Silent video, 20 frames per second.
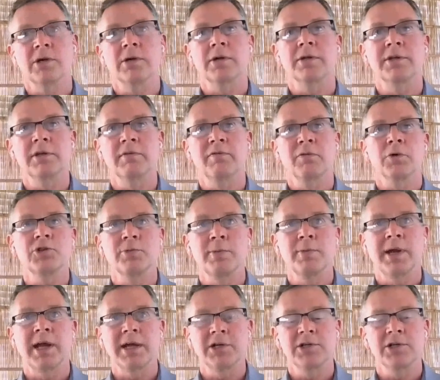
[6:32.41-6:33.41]
These are the
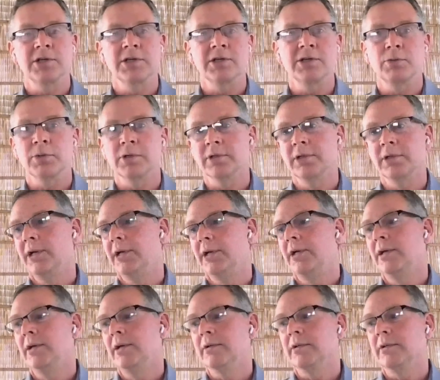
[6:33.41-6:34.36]
enforcement actions. We'll